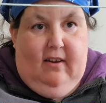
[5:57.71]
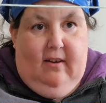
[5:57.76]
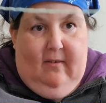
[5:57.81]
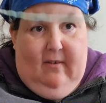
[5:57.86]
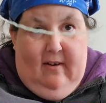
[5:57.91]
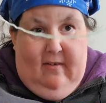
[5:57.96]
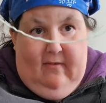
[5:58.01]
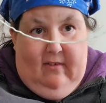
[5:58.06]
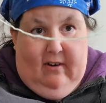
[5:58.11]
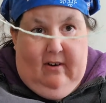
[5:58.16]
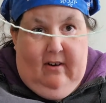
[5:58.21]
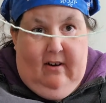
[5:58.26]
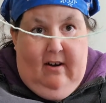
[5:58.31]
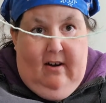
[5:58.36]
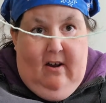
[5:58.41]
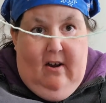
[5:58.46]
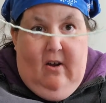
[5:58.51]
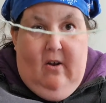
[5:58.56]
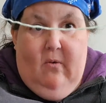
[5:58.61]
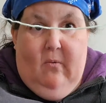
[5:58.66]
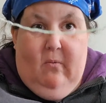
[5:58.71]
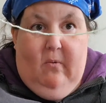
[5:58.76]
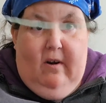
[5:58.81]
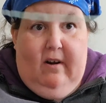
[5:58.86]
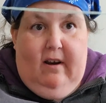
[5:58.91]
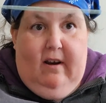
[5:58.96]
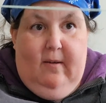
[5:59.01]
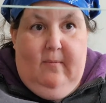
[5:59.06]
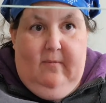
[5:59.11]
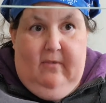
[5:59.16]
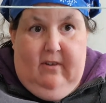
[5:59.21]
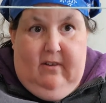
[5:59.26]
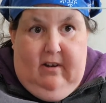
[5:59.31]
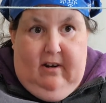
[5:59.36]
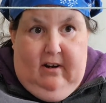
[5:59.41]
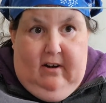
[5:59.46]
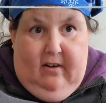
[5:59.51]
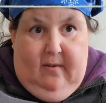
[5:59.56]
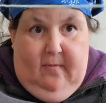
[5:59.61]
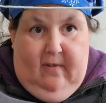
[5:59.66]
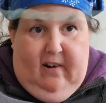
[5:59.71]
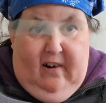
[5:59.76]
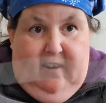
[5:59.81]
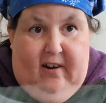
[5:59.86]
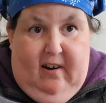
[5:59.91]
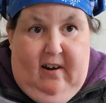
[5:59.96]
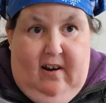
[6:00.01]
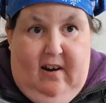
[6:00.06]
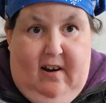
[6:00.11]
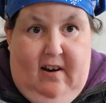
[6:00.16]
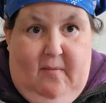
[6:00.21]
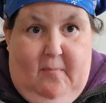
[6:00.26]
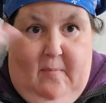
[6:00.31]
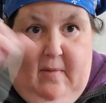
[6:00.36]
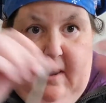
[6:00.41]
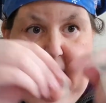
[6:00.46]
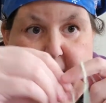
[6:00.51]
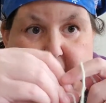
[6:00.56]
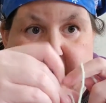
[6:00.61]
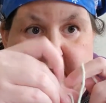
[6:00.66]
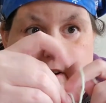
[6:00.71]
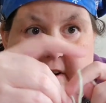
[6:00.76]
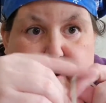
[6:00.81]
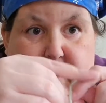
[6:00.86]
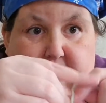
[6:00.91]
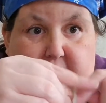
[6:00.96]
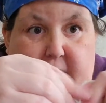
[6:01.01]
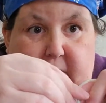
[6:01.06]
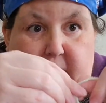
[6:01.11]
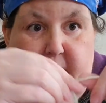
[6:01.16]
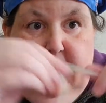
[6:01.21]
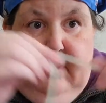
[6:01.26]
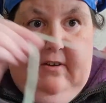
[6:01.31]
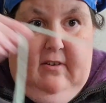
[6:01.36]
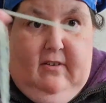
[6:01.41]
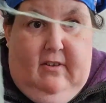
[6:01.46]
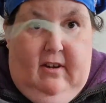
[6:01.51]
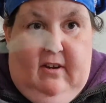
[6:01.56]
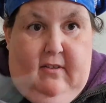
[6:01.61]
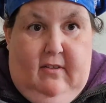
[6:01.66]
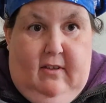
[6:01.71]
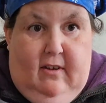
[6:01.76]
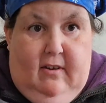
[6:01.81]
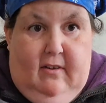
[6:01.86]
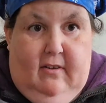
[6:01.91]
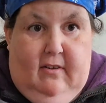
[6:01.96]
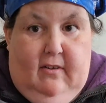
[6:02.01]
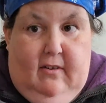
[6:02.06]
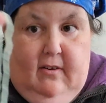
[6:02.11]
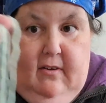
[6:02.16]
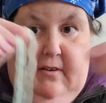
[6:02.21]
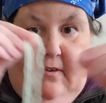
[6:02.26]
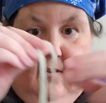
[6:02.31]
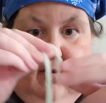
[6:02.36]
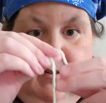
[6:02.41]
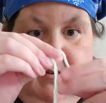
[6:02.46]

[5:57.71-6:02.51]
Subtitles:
However, what comes to your mind when you see this?